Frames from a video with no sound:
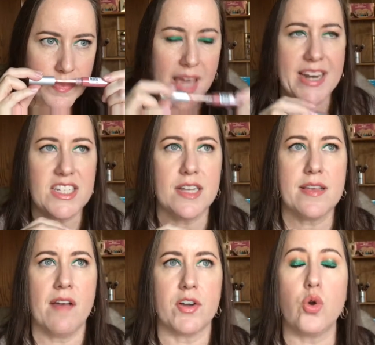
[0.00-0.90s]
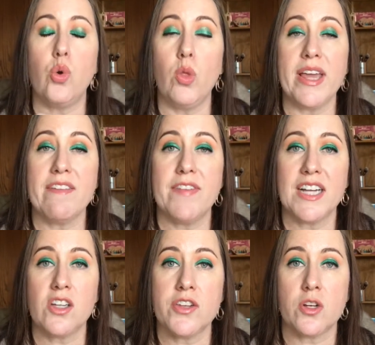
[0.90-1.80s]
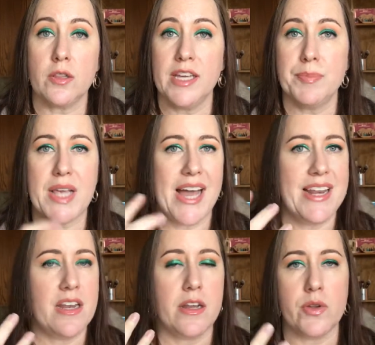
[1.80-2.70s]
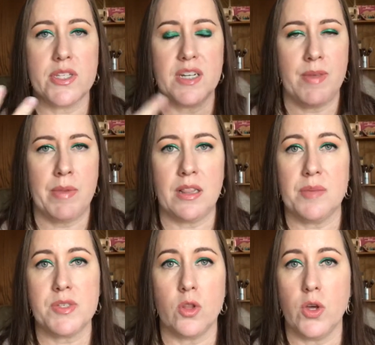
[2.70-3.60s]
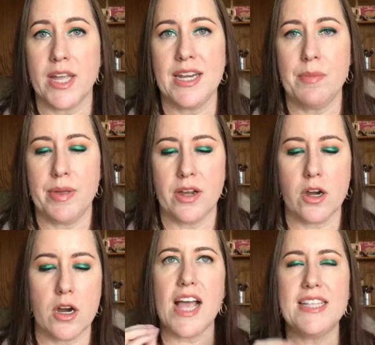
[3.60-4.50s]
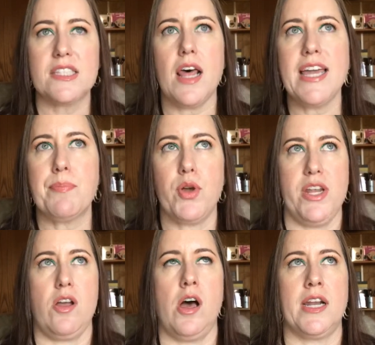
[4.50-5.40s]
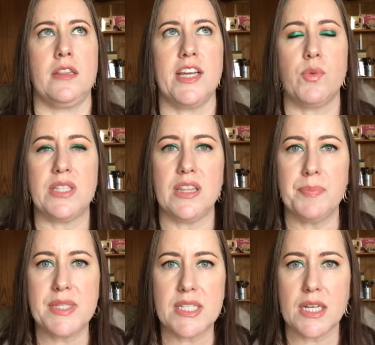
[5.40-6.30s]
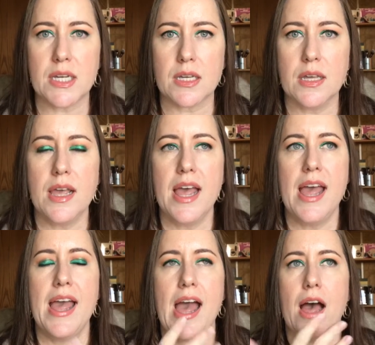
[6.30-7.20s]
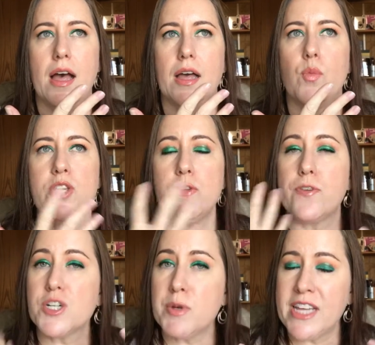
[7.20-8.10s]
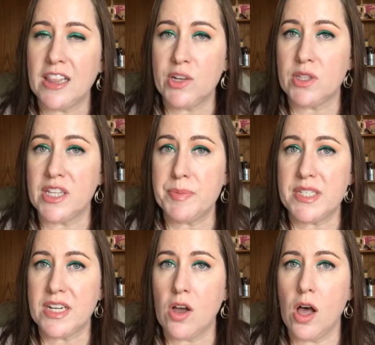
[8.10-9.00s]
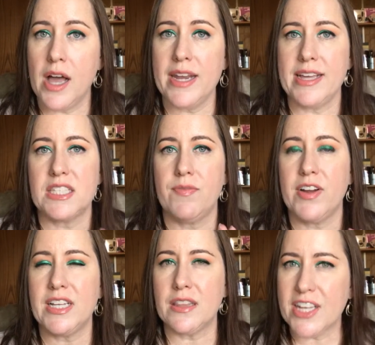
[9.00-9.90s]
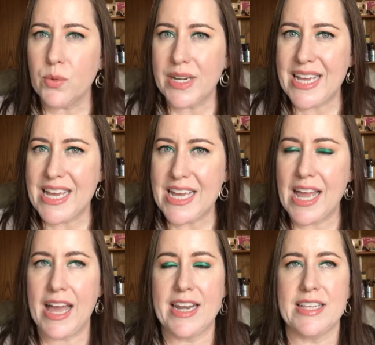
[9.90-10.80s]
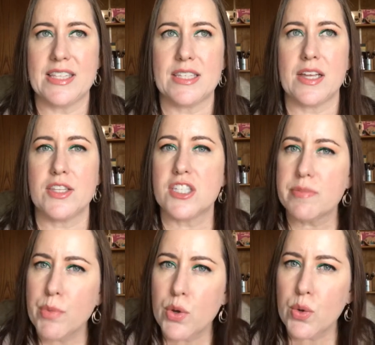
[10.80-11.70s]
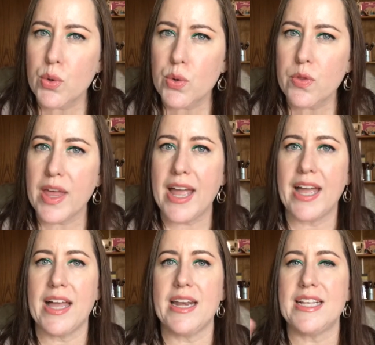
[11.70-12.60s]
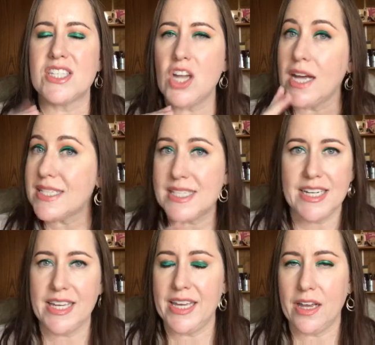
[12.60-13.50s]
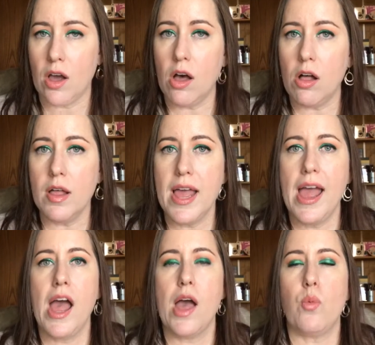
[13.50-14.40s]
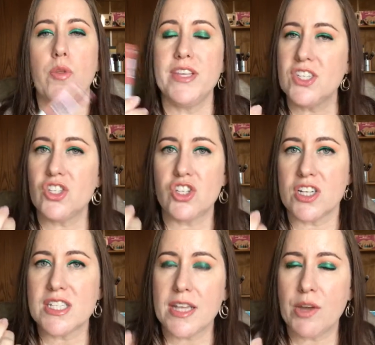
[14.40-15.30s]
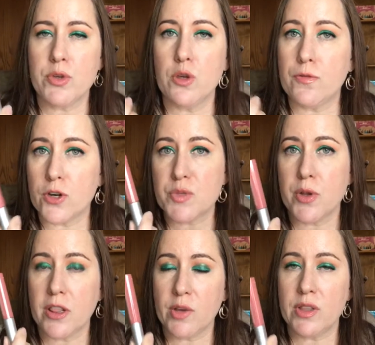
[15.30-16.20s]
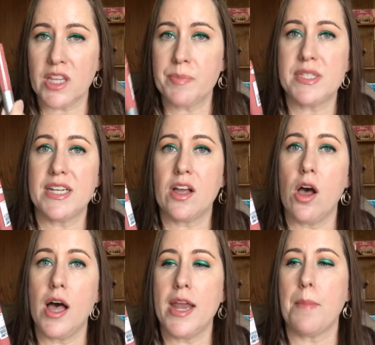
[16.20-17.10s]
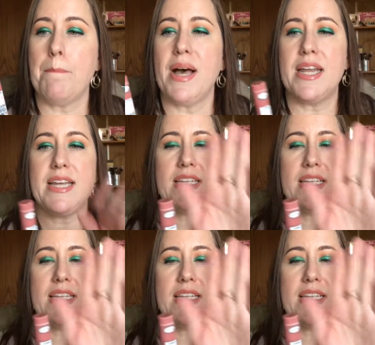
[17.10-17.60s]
and it does have a cooling effect on your lips. I didn't notice that it made my lips look any bigger. It's like putting on a liquid lipstick uh, when you first put that liquid lipstick on, it's very liquidy and it's smooth and it's not sticky at all. Well, this is just like when you first put a liquid lipstick on, but